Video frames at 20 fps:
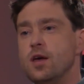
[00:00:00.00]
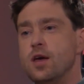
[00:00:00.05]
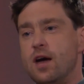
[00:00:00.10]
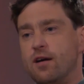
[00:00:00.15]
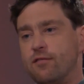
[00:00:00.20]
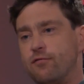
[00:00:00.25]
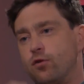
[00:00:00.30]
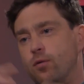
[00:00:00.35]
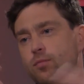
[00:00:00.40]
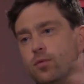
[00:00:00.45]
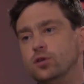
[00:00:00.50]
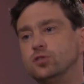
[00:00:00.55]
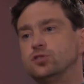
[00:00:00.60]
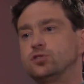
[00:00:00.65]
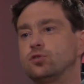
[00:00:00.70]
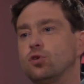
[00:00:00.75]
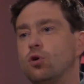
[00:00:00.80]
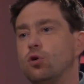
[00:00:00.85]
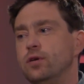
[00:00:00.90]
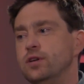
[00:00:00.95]
And from those
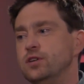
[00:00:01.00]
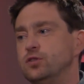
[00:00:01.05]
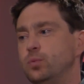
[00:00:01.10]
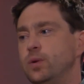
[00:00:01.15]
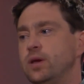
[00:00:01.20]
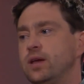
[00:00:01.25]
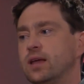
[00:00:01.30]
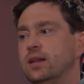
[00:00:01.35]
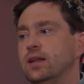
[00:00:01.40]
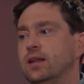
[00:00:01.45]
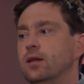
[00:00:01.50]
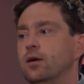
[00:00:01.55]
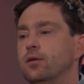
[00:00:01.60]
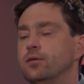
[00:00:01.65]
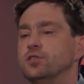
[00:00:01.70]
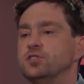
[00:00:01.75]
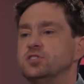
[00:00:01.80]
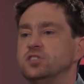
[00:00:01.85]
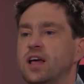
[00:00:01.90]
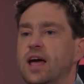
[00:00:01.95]
stories, we can then
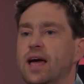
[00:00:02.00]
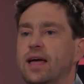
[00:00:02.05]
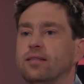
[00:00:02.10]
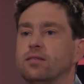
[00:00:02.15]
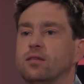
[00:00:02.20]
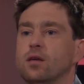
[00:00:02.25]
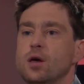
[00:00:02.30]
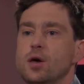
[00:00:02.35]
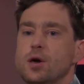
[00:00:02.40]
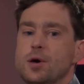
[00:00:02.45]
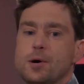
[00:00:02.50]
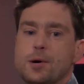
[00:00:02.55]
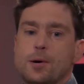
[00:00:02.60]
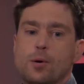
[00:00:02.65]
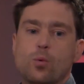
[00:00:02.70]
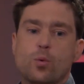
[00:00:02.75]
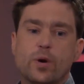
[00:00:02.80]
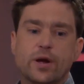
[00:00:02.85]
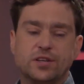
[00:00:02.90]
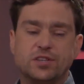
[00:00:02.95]
understand
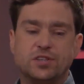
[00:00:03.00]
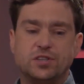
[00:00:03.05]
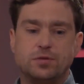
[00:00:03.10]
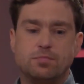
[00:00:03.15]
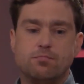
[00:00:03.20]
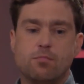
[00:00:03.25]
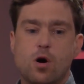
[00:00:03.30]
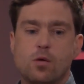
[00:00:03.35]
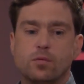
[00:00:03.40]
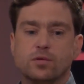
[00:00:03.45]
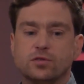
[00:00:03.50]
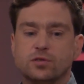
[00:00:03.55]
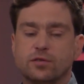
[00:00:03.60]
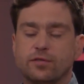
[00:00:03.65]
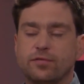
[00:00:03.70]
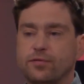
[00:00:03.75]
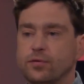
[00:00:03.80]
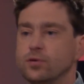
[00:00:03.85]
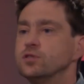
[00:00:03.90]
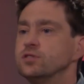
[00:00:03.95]
which moments
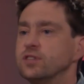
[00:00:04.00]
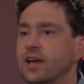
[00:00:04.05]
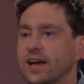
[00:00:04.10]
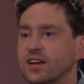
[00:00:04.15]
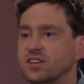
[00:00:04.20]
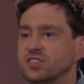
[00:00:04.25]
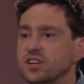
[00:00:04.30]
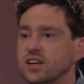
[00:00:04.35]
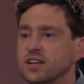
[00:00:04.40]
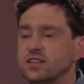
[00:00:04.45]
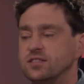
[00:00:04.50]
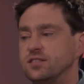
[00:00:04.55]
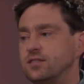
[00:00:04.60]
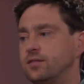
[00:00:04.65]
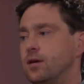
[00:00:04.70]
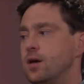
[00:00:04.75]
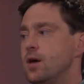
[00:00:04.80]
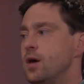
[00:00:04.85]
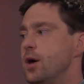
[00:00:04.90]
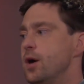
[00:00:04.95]
of truth exist,